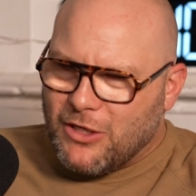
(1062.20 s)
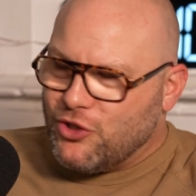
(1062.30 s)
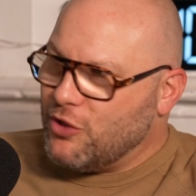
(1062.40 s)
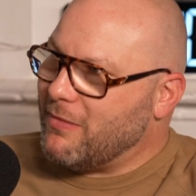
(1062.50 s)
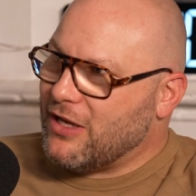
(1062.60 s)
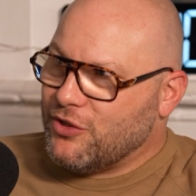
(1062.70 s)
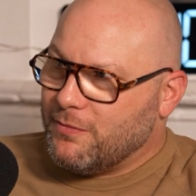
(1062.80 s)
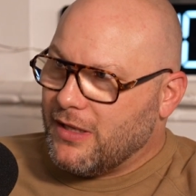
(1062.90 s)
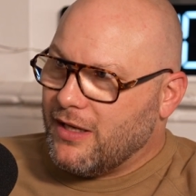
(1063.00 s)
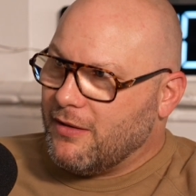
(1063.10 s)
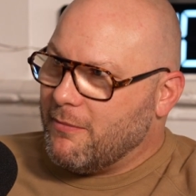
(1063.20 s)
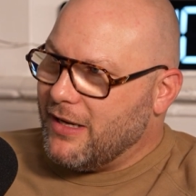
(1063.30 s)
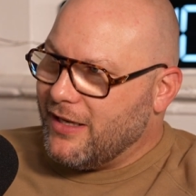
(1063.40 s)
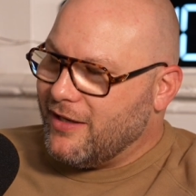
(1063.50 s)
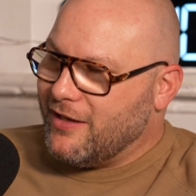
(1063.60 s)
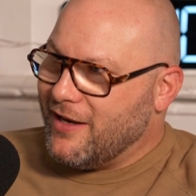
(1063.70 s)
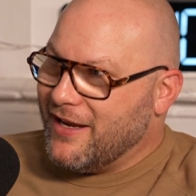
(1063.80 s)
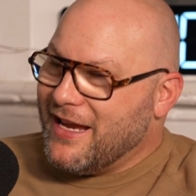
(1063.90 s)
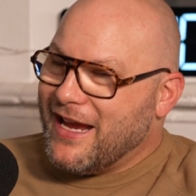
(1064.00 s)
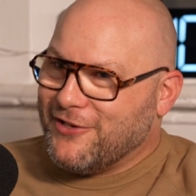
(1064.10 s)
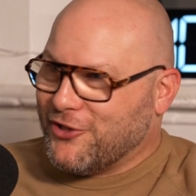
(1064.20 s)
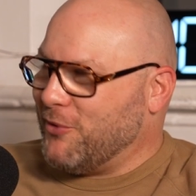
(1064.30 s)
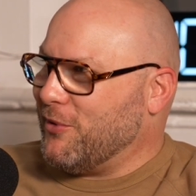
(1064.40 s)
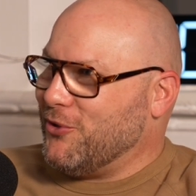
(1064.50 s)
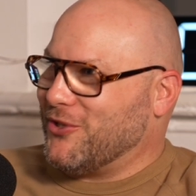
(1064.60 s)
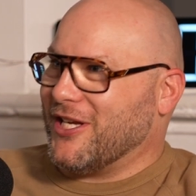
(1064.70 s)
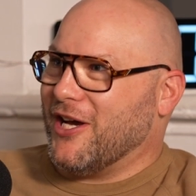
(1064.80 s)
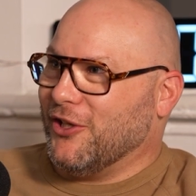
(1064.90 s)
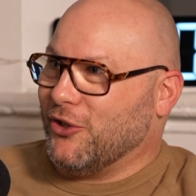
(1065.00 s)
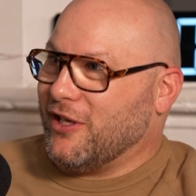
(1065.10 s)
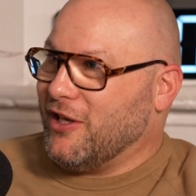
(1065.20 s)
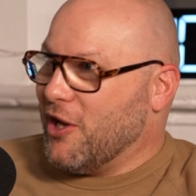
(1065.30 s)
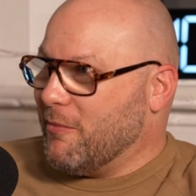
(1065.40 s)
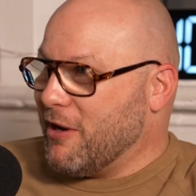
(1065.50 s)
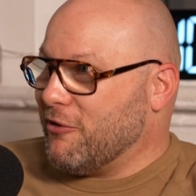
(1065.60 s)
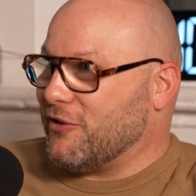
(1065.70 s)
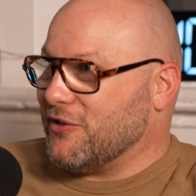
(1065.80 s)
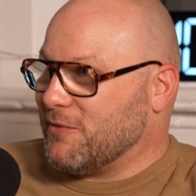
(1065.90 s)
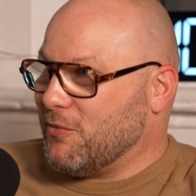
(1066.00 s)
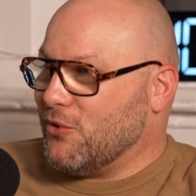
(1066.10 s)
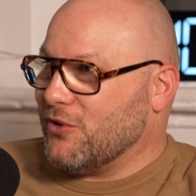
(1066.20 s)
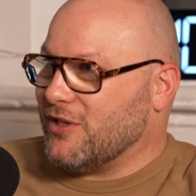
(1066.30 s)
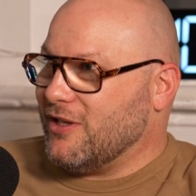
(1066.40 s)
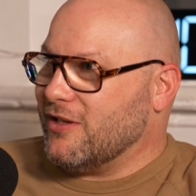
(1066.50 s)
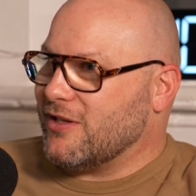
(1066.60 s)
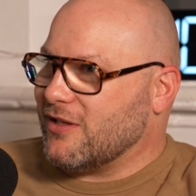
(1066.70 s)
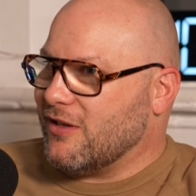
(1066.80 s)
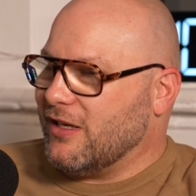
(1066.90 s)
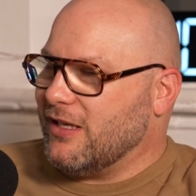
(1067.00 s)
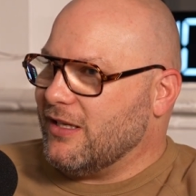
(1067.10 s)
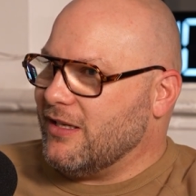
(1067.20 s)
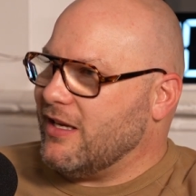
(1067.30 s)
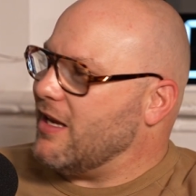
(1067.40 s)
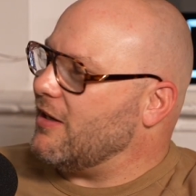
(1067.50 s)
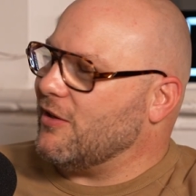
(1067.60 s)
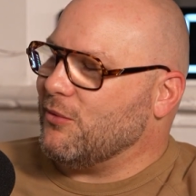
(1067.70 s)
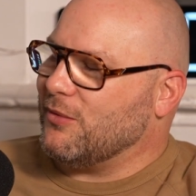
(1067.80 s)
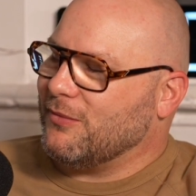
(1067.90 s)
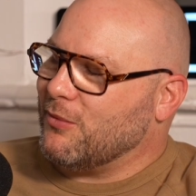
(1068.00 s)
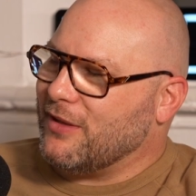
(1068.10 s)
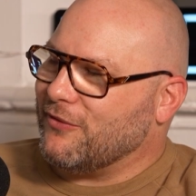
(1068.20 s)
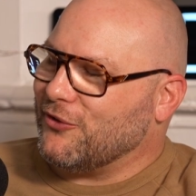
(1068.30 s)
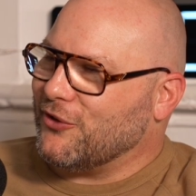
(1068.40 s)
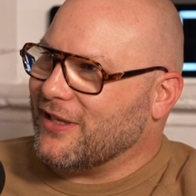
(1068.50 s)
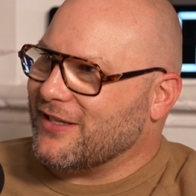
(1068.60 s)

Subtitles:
Could you imagine playing $1 million a year? It's only when you start looking at American sports that you're just like, yeah, no, we haven't got